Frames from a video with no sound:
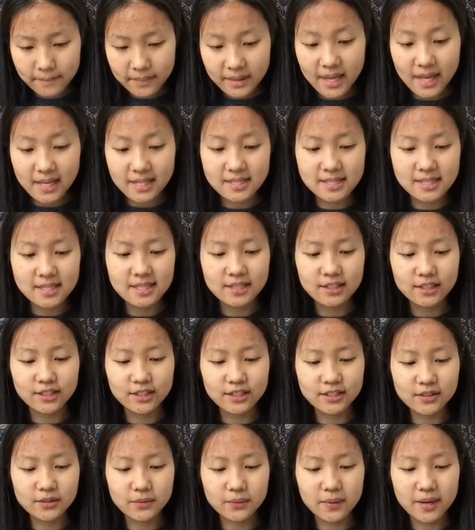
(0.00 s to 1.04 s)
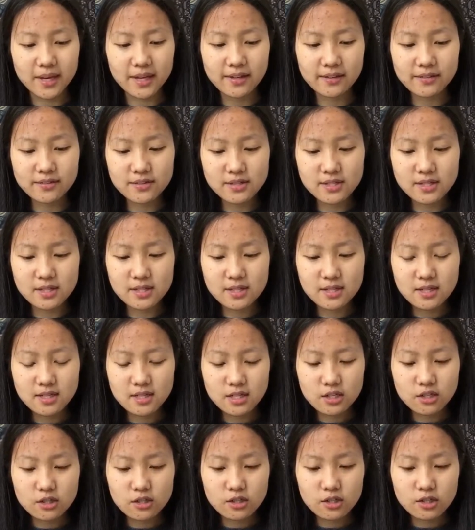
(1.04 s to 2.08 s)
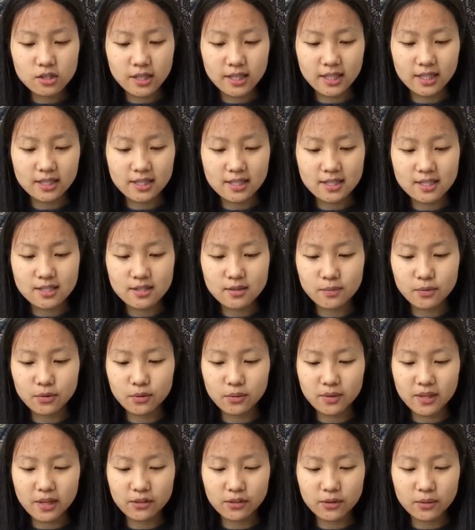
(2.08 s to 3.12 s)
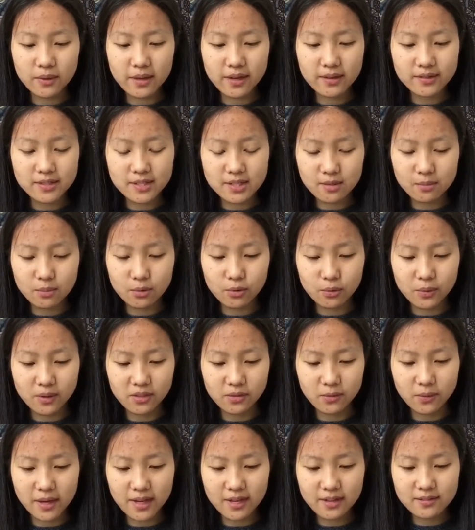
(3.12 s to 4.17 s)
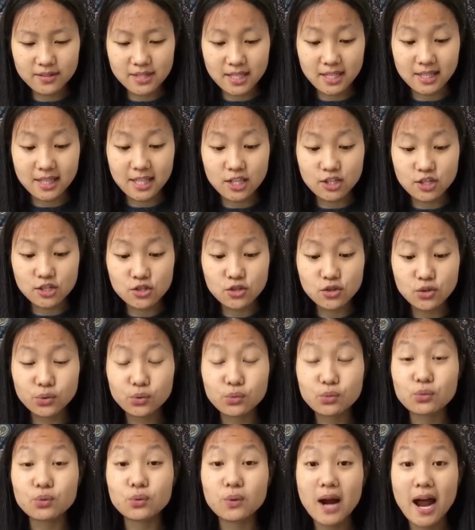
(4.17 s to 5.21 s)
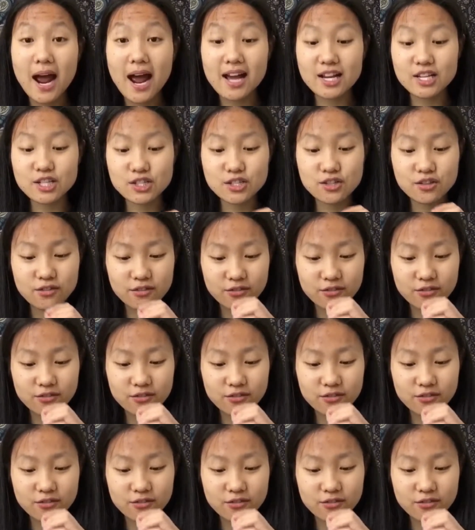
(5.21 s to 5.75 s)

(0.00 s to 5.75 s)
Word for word: yeah see look the waves like this is the pool without the waves, the pool with the waves. Like they just crashed the